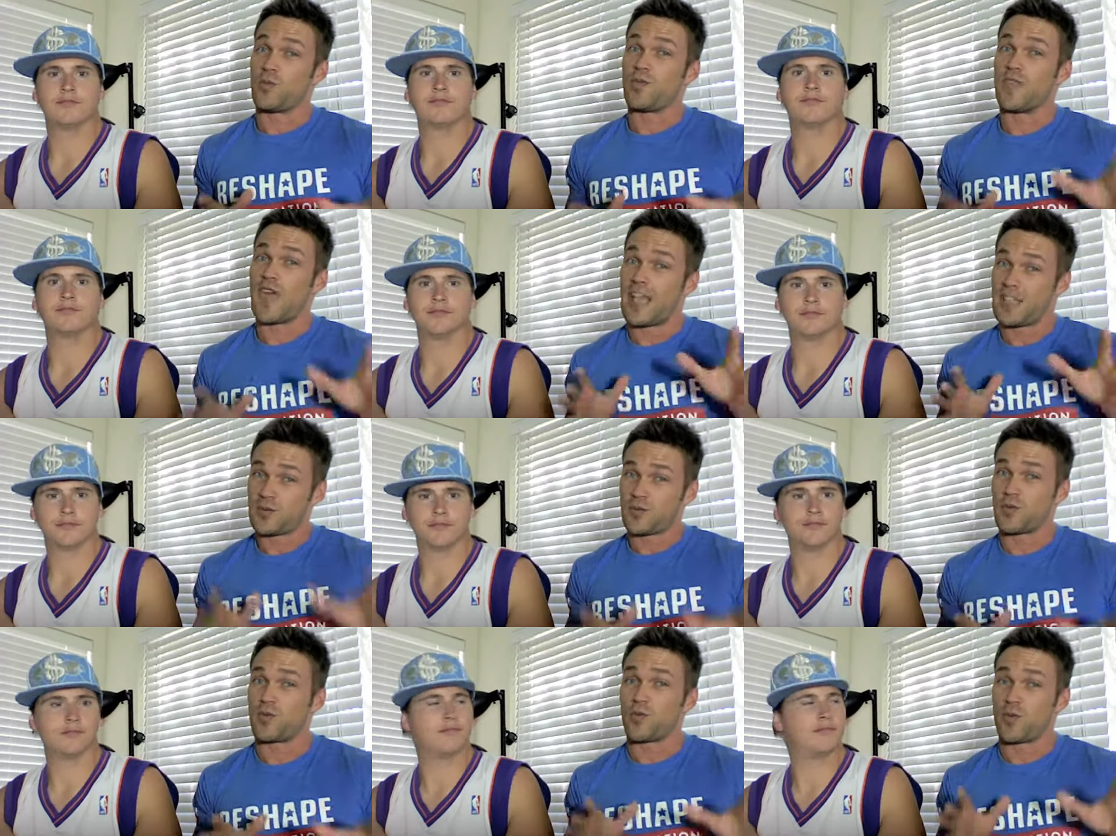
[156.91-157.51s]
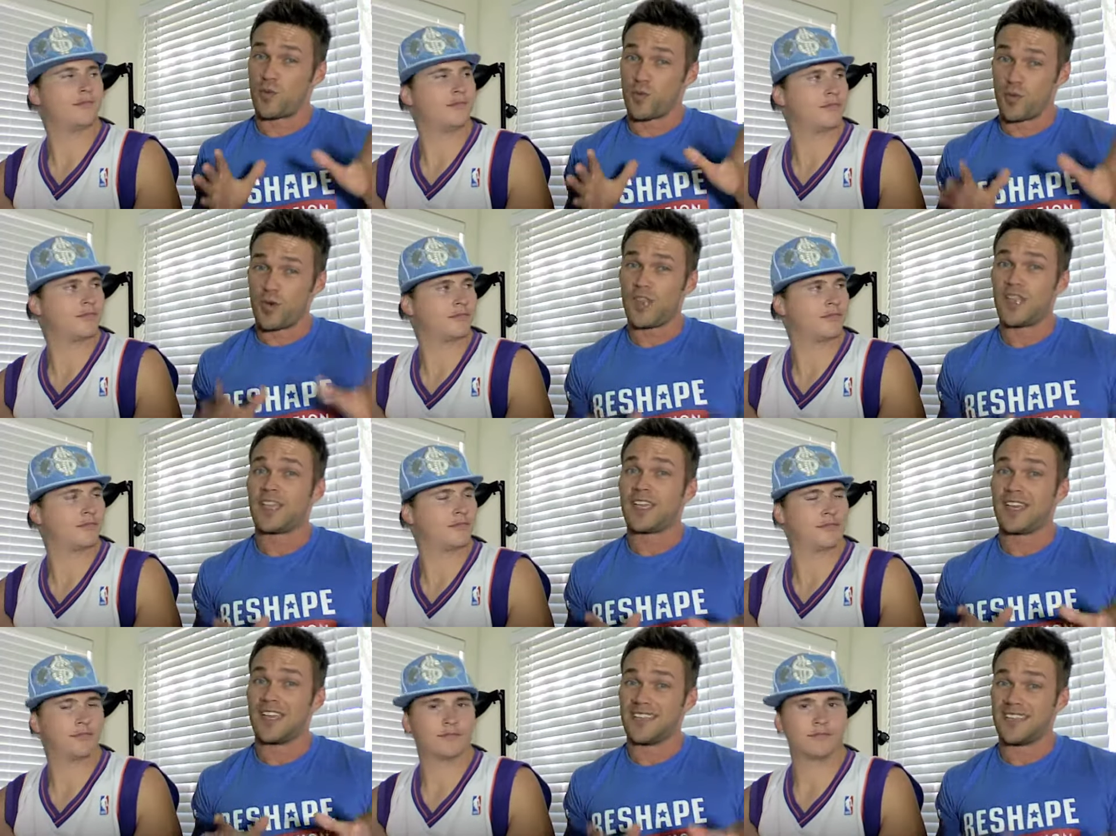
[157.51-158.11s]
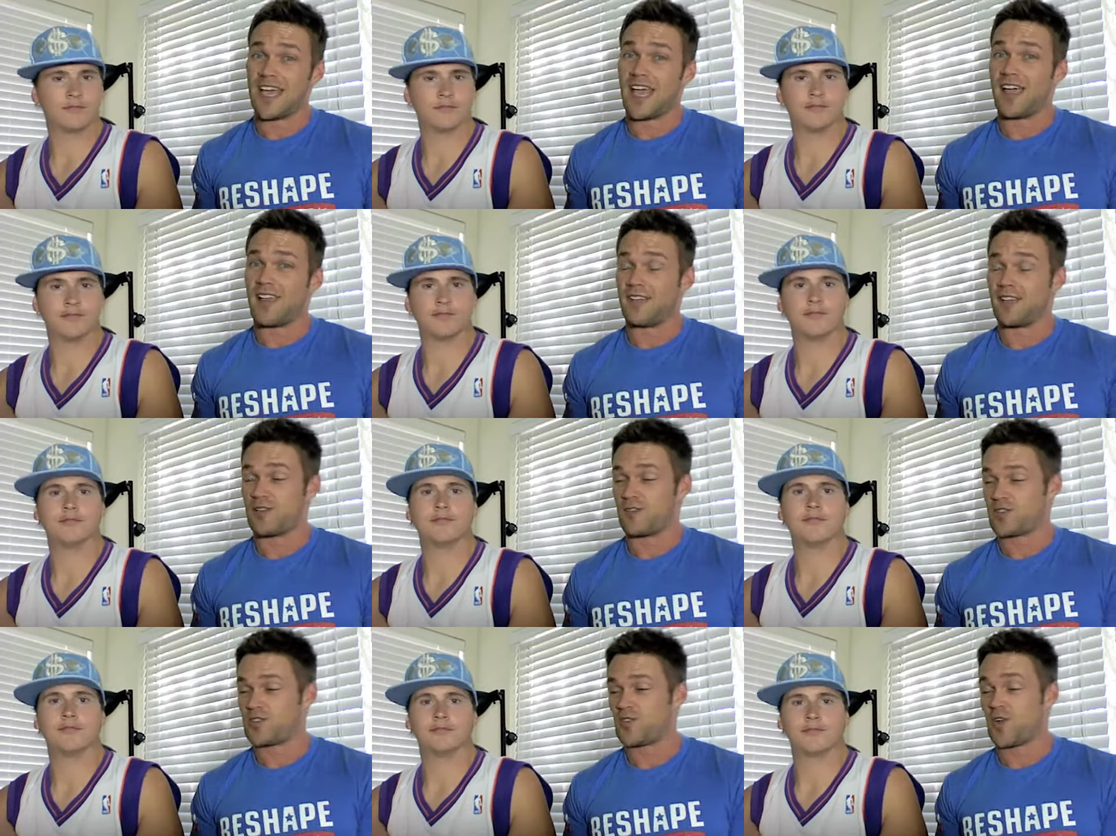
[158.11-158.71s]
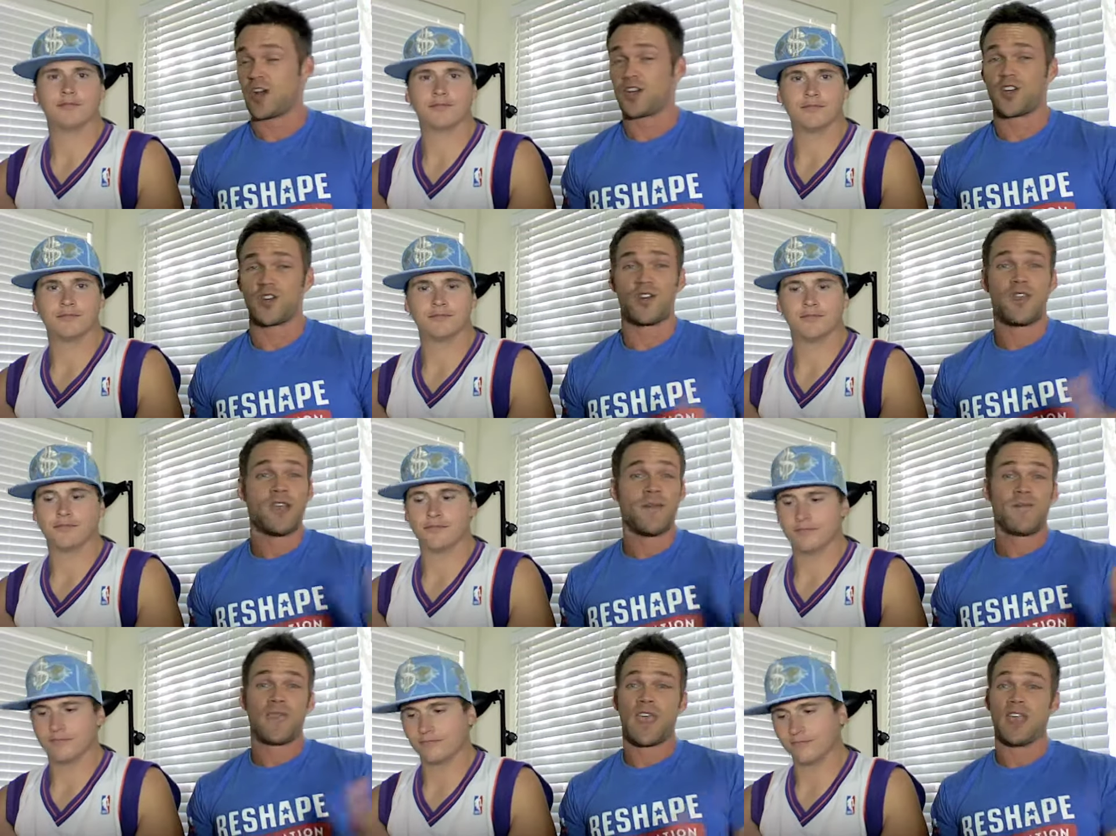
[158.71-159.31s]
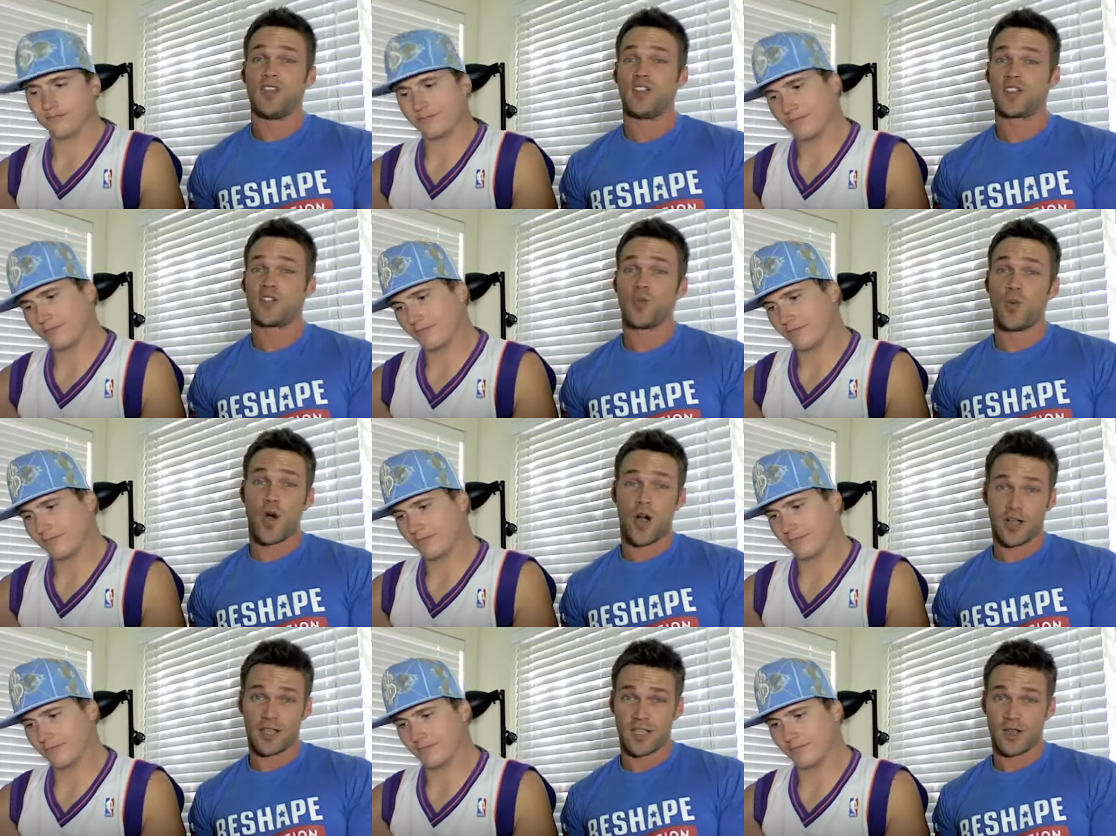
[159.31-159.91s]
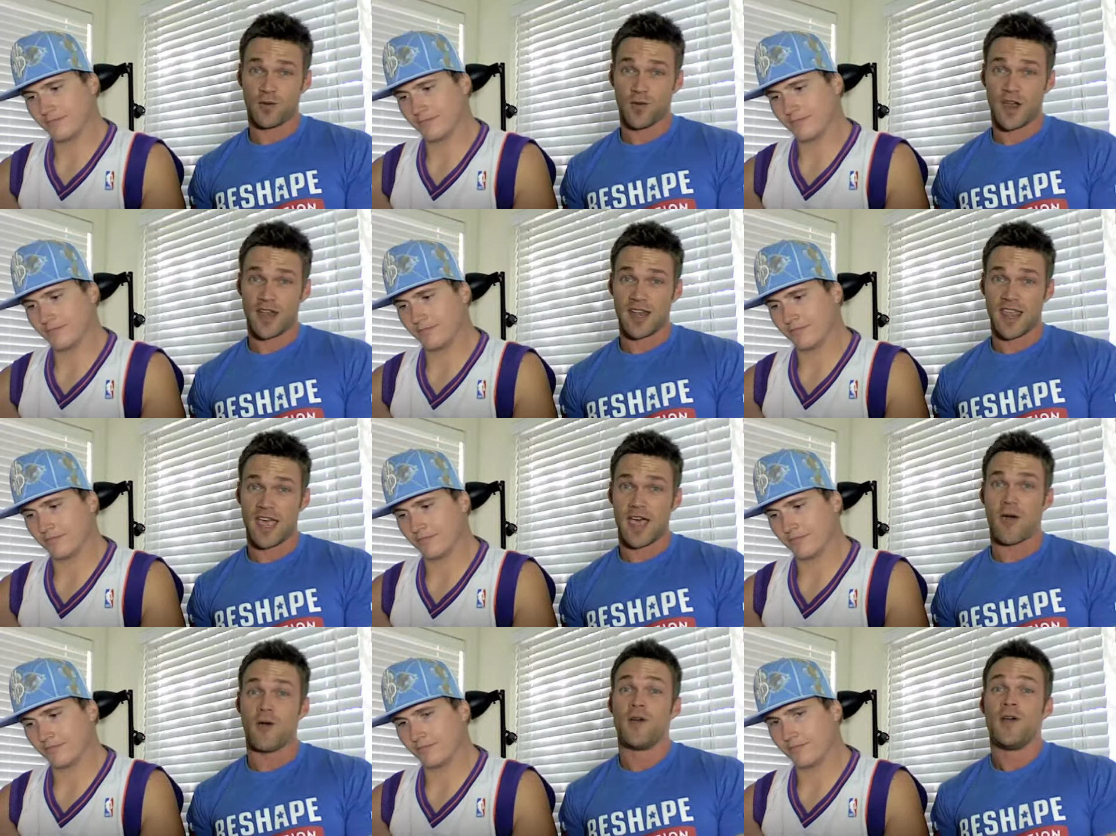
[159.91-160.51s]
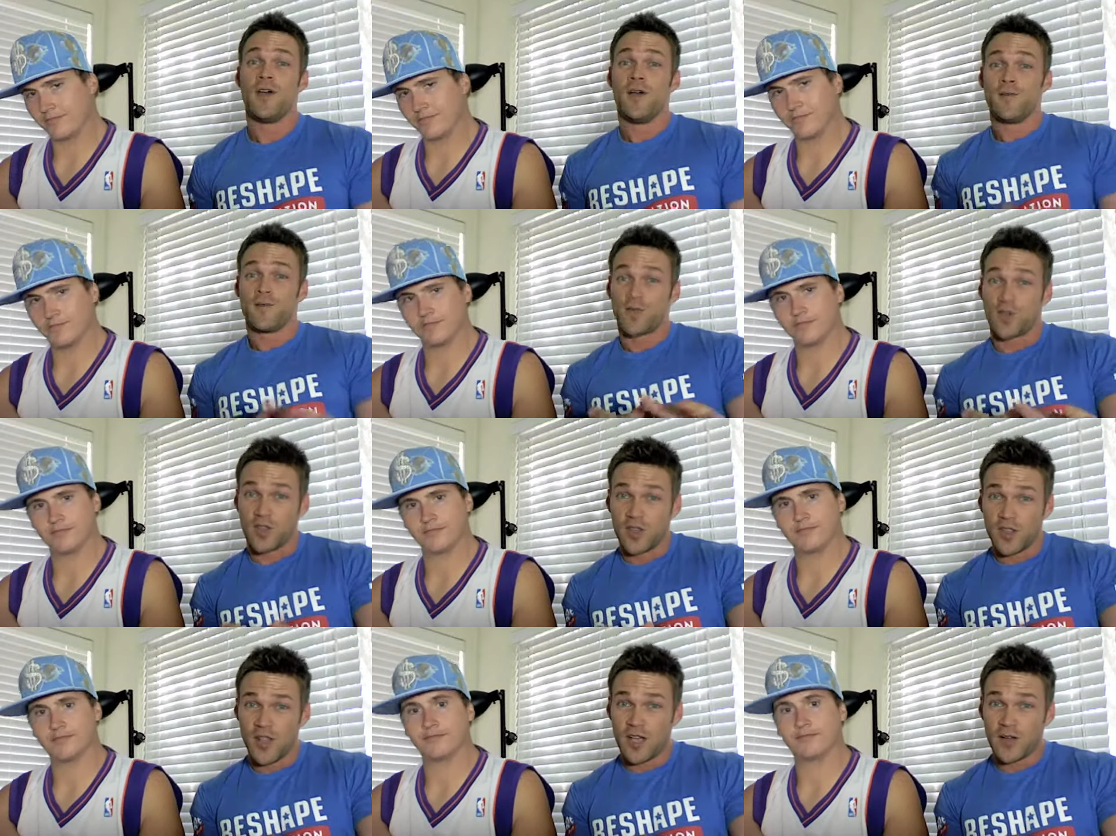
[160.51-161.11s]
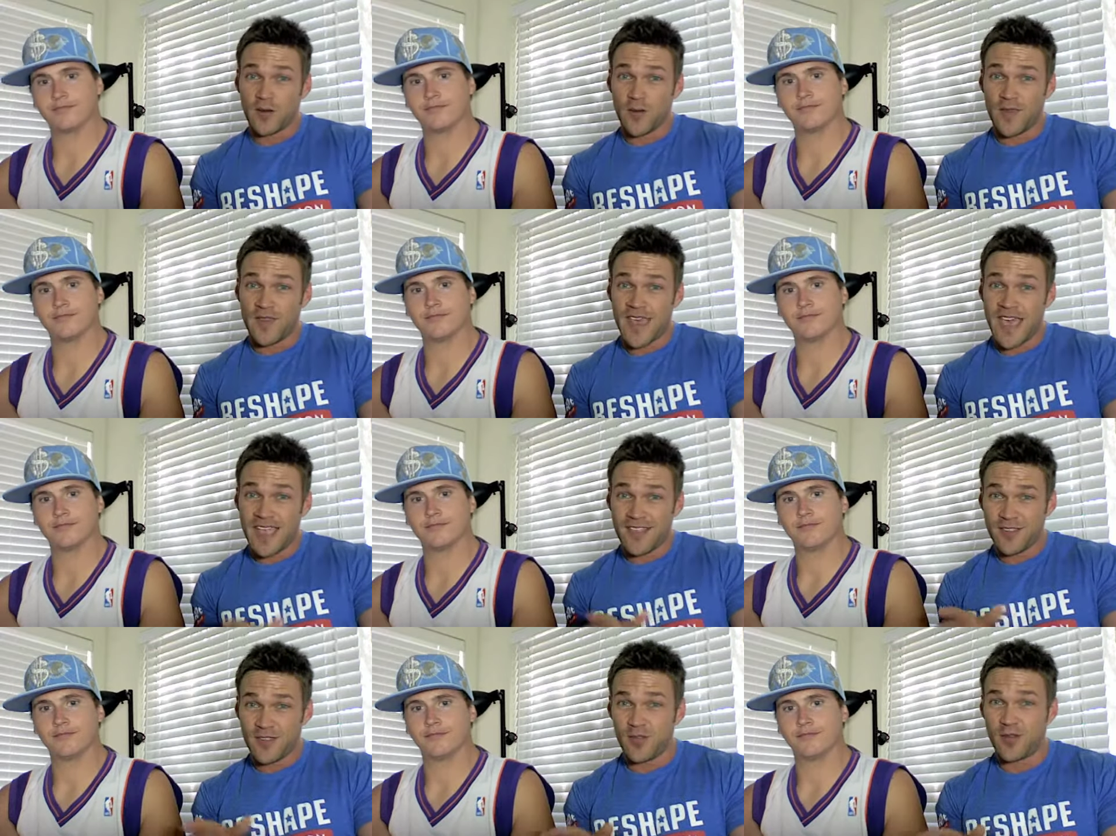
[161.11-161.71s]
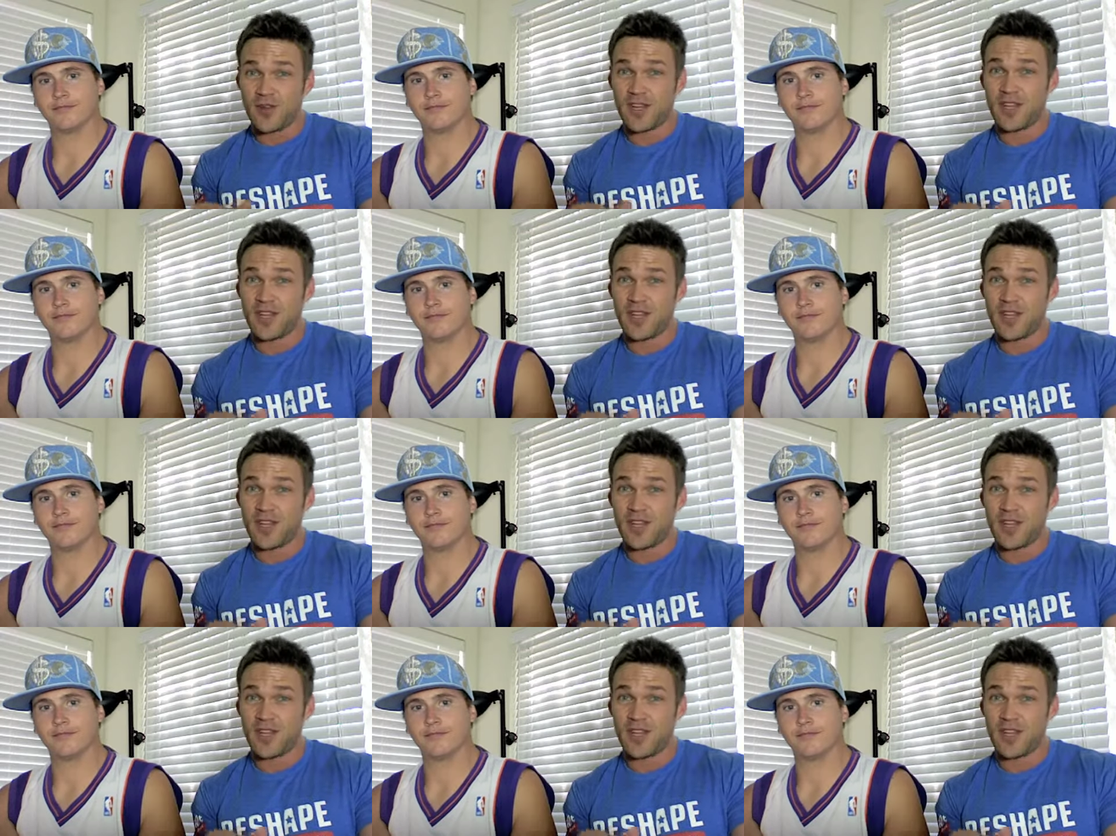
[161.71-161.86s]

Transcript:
Speaker 1: that's where we're really gonna dial in your structure and just walking right now. Good luck with that. Tune